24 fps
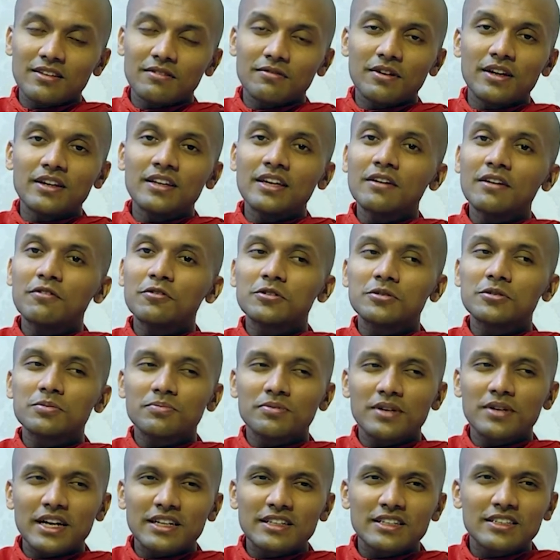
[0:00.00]
when he was
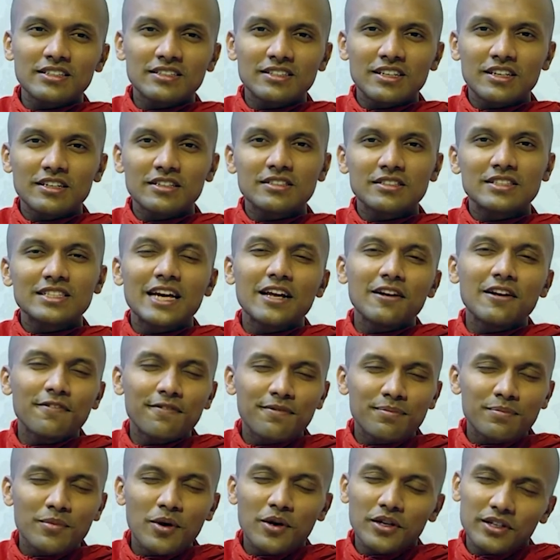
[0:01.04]
practicing
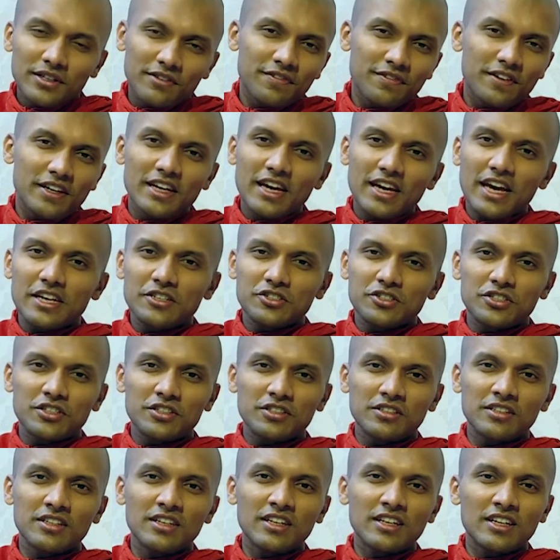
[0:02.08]
self-mortification,